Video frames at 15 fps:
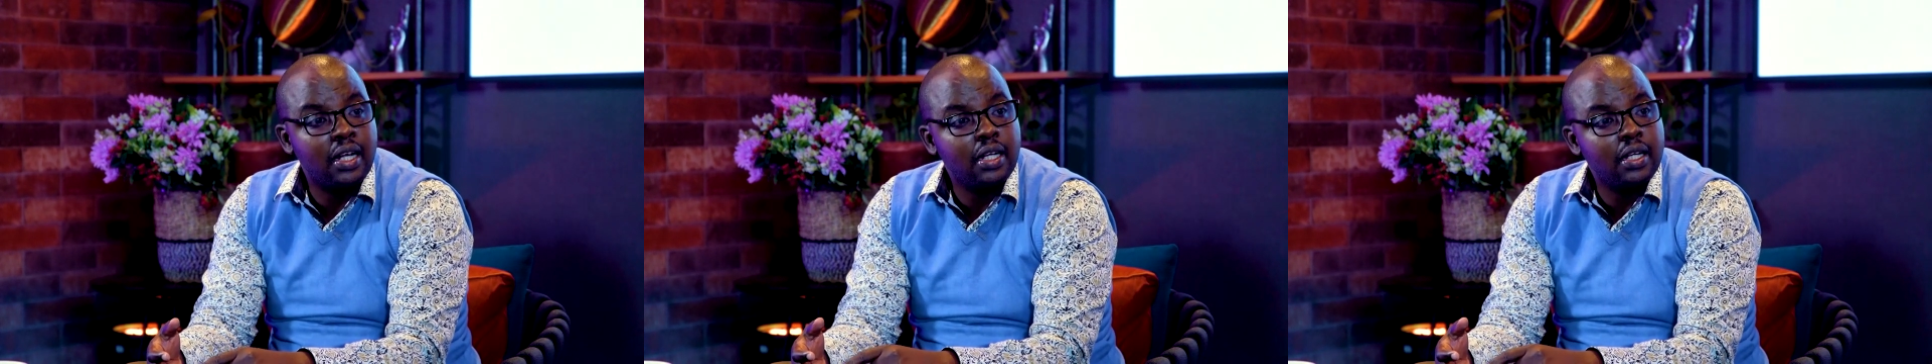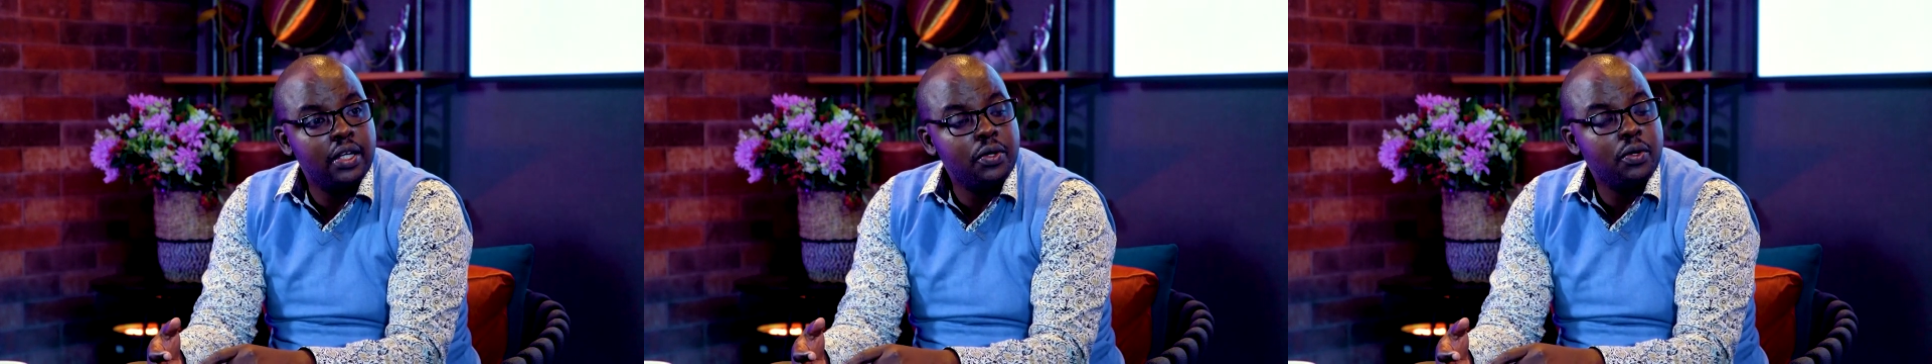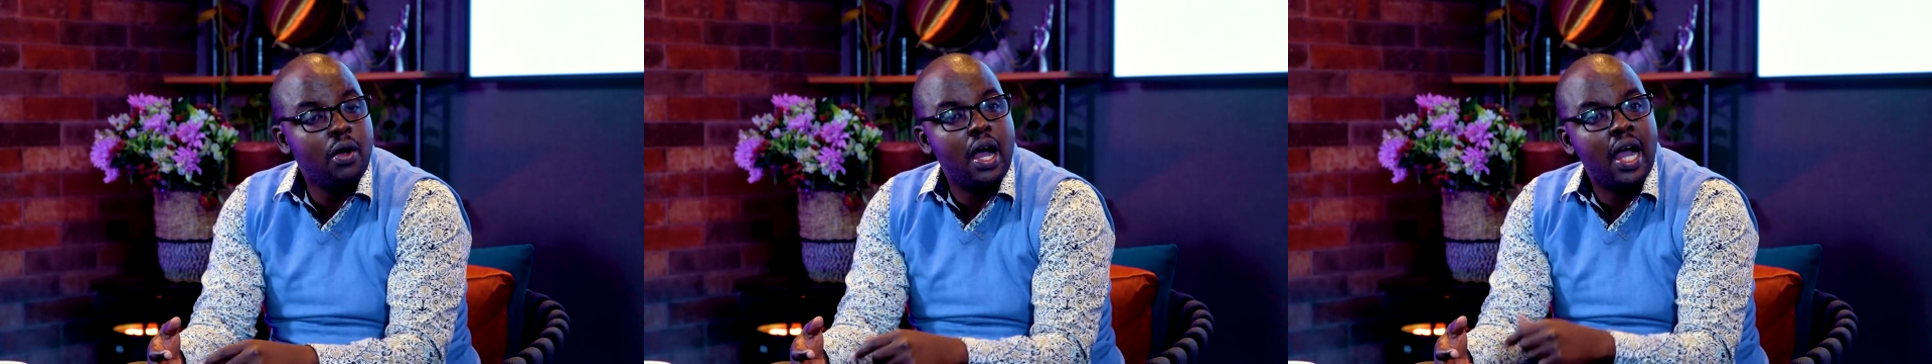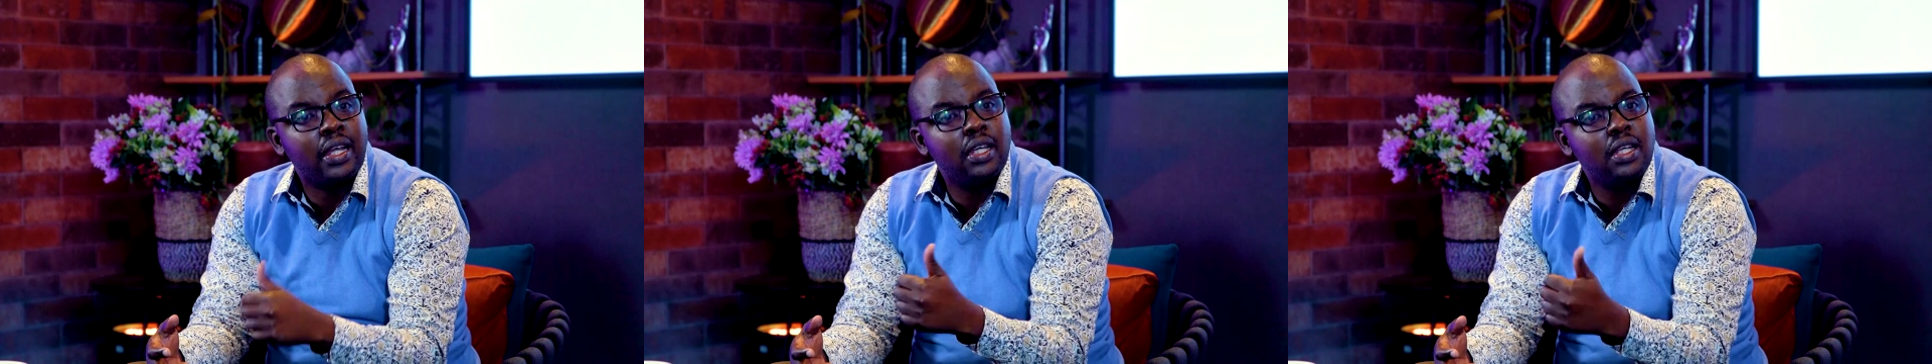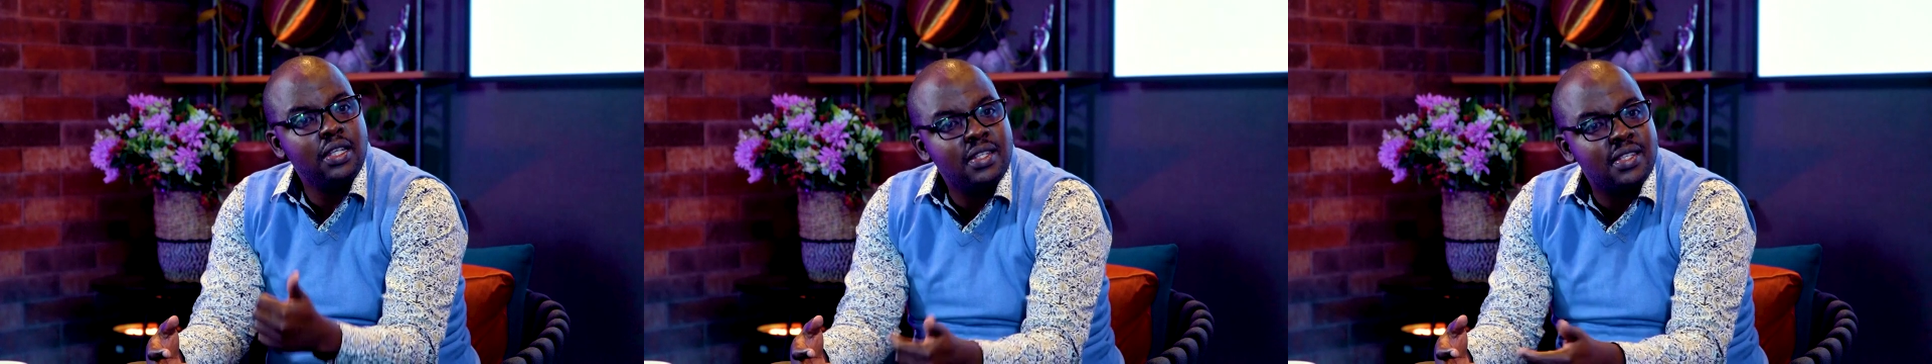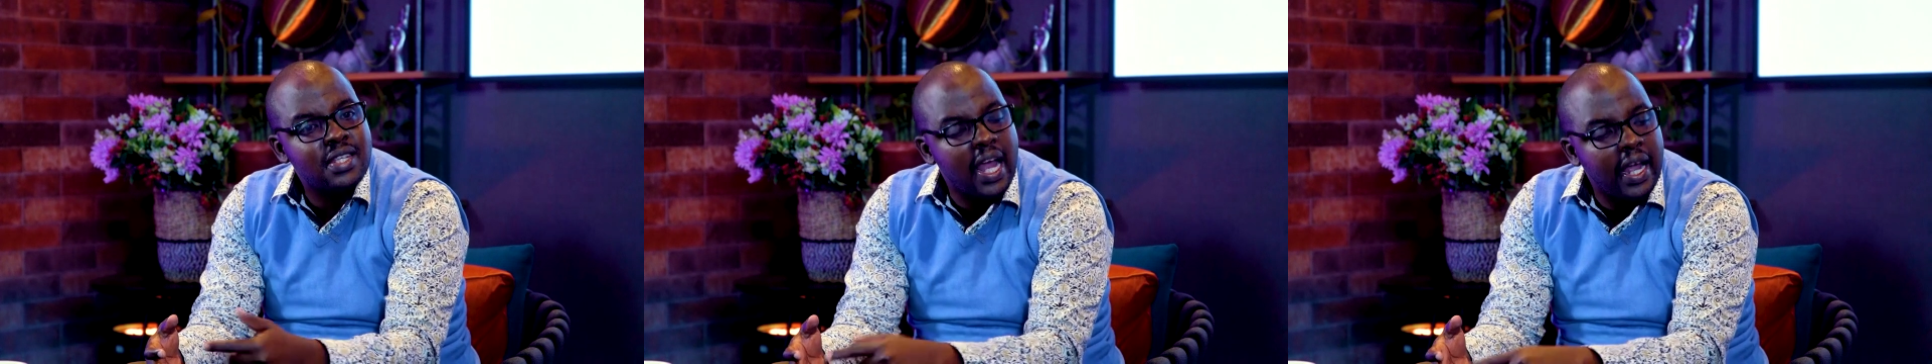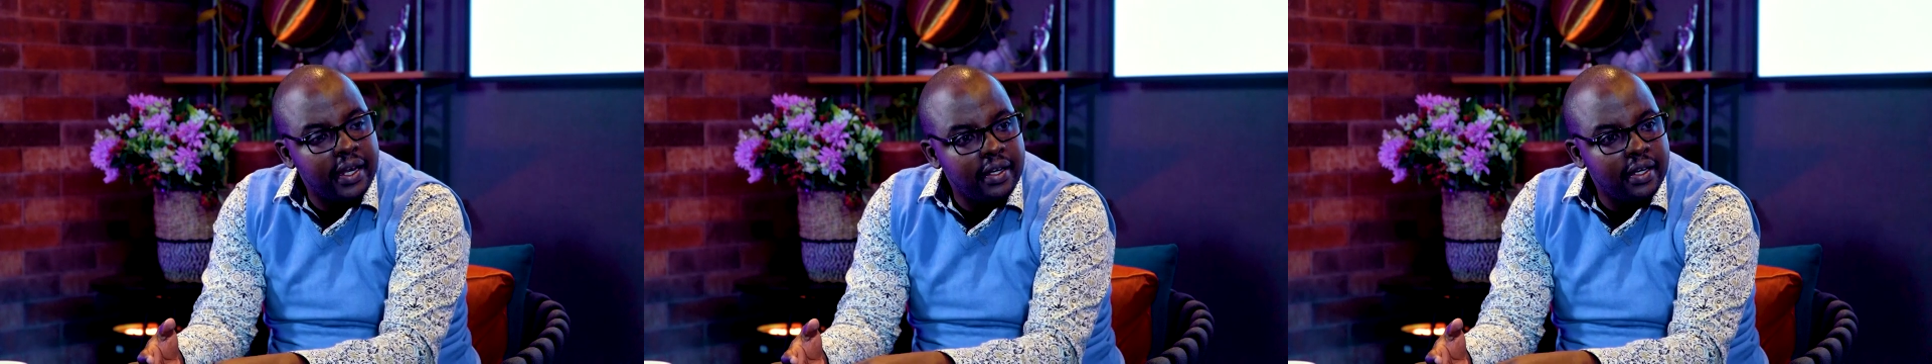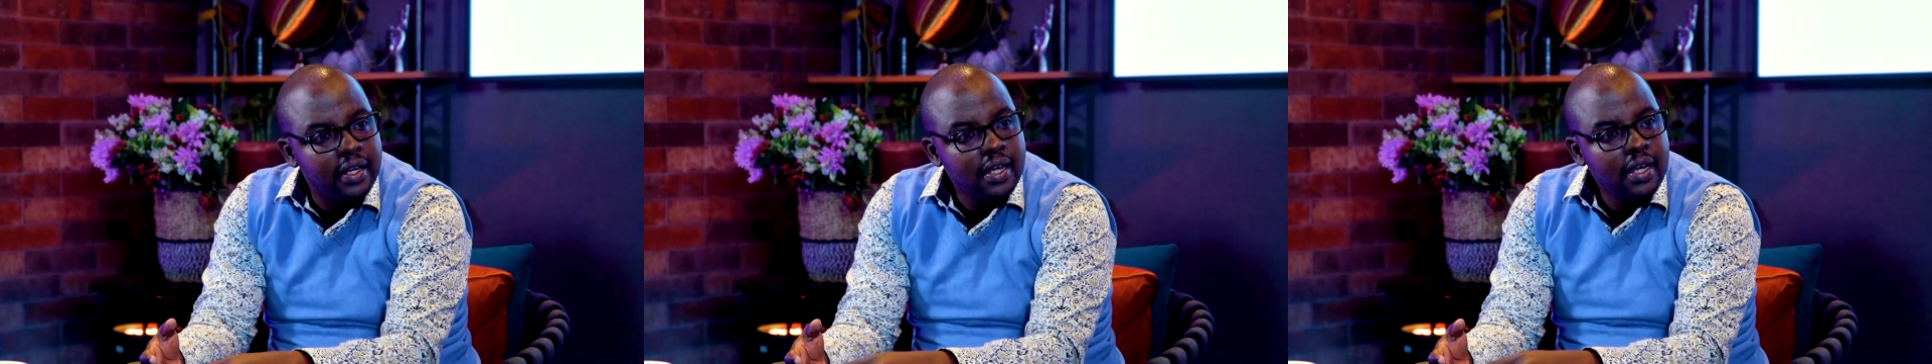you know, a key sign
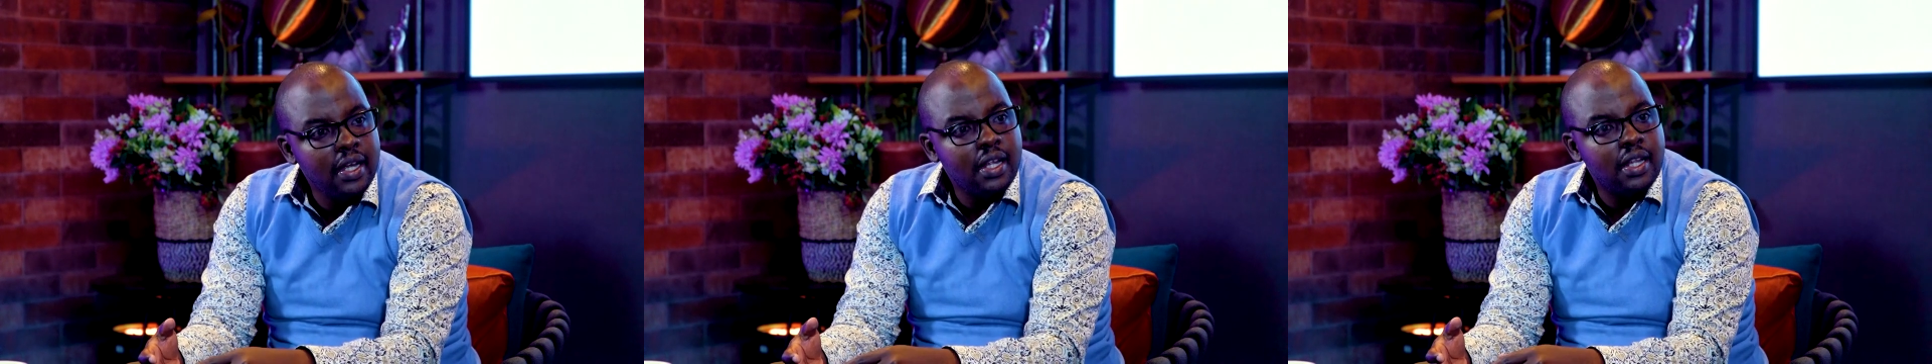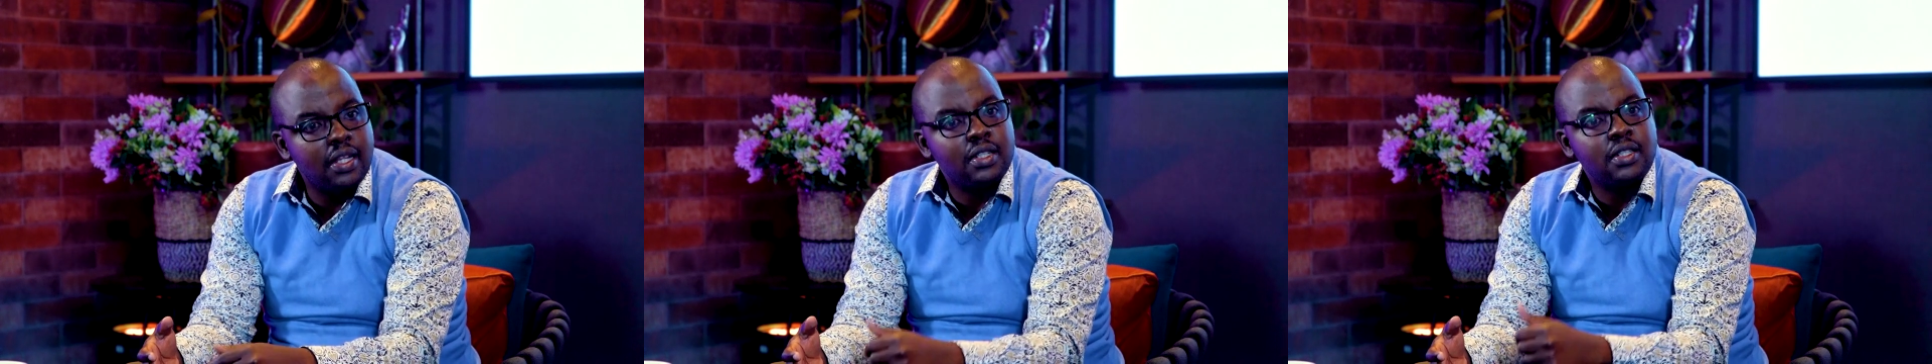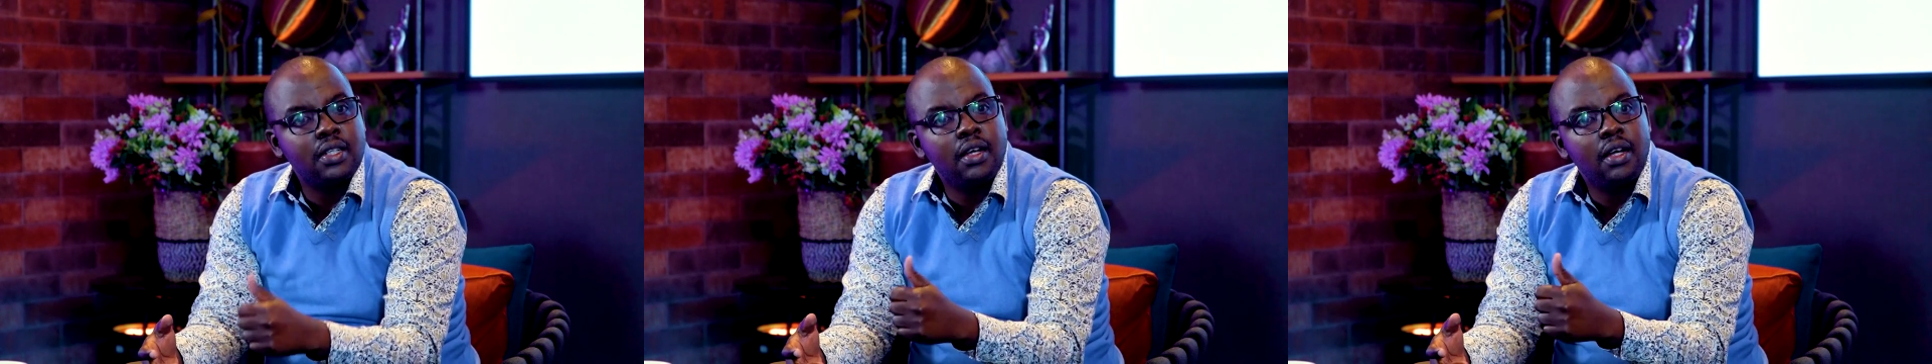that